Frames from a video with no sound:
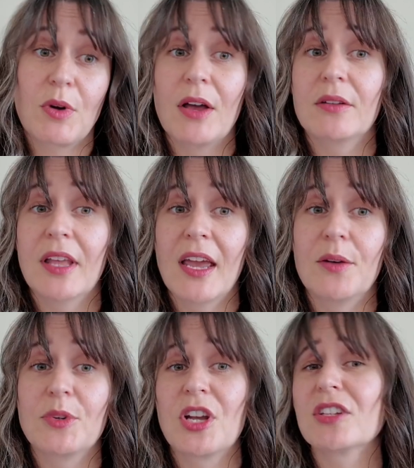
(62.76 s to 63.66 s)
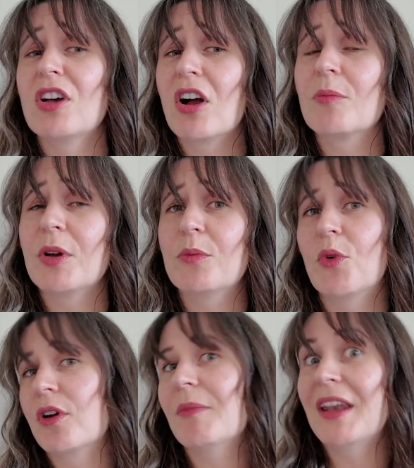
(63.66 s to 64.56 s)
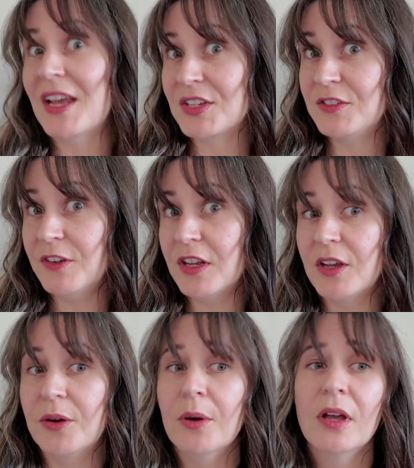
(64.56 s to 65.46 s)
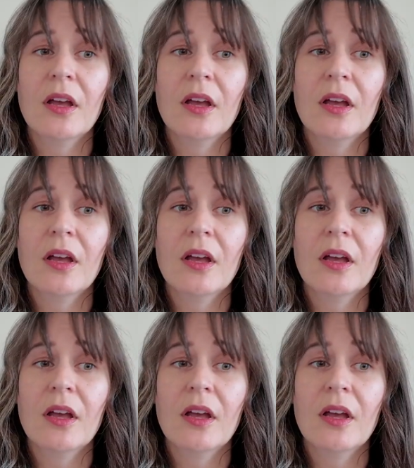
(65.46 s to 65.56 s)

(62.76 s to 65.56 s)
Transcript: crown land, which I'll talk about more in my next video.